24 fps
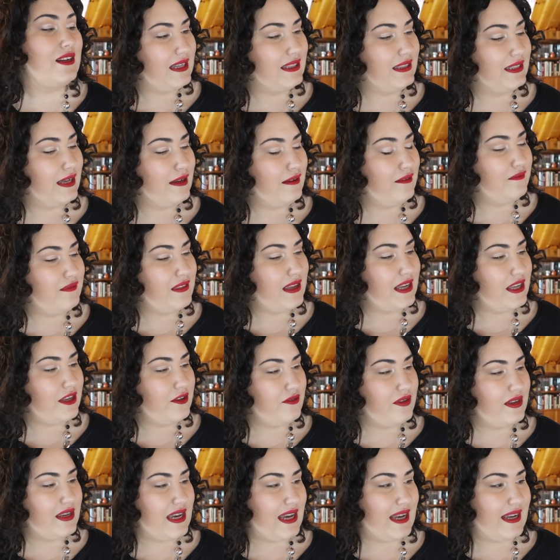I love that
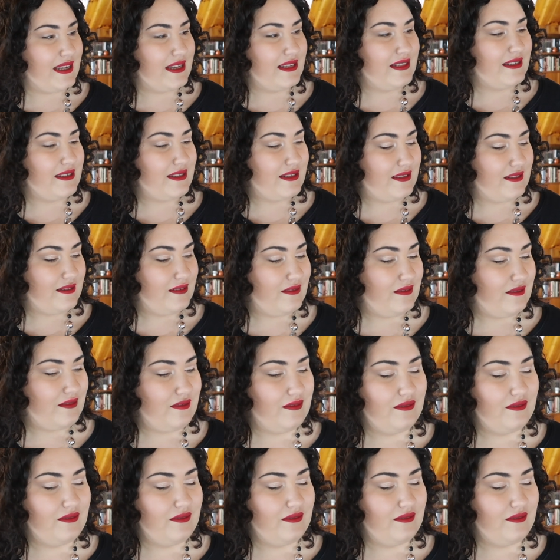you get